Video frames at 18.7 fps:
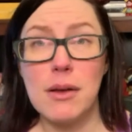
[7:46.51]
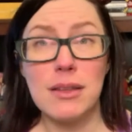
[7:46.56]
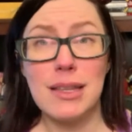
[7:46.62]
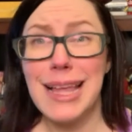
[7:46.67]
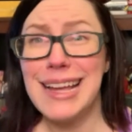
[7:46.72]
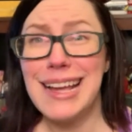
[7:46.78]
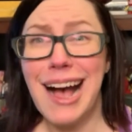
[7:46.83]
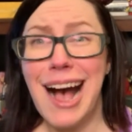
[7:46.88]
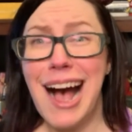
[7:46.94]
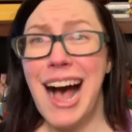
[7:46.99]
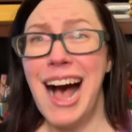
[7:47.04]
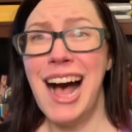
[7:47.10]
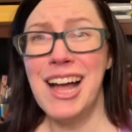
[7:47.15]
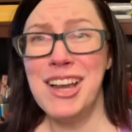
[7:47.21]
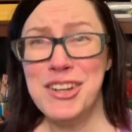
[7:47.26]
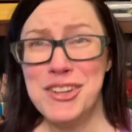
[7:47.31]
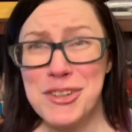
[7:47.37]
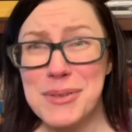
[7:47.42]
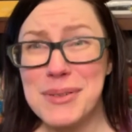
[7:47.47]
like
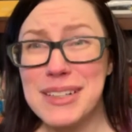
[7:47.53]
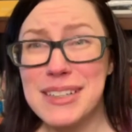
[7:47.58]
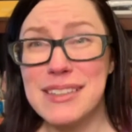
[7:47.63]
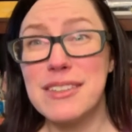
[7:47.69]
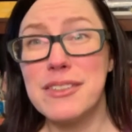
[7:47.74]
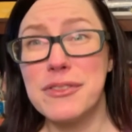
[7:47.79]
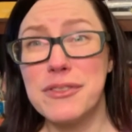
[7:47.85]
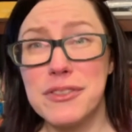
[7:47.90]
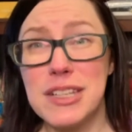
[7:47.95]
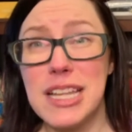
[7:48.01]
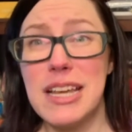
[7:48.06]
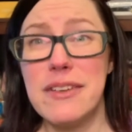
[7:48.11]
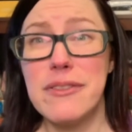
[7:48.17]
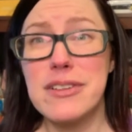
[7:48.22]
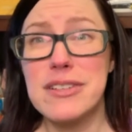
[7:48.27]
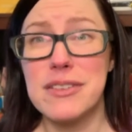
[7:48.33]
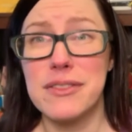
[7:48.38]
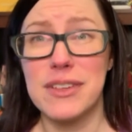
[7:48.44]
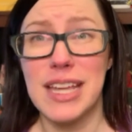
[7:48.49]
hundreds of
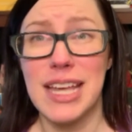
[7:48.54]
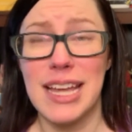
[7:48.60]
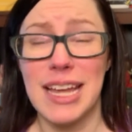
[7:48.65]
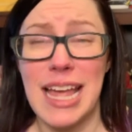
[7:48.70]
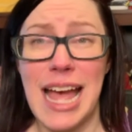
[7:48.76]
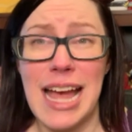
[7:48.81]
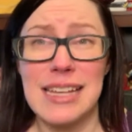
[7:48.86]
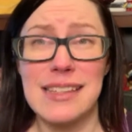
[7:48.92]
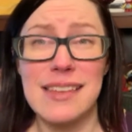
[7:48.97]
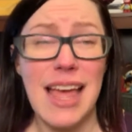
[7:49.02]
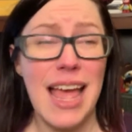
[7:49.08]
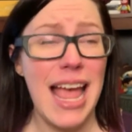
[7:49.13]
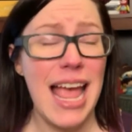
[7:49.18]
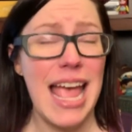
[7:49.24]
flavors of Kit Kats,